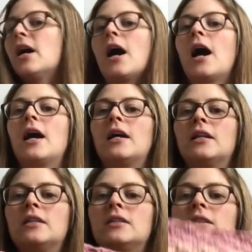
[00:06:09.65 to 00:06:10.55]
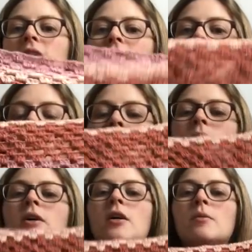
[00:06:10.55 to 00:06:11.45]
And
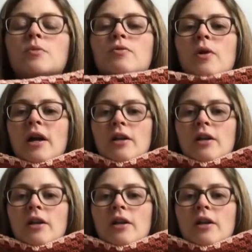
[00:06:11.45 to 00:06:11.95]
before I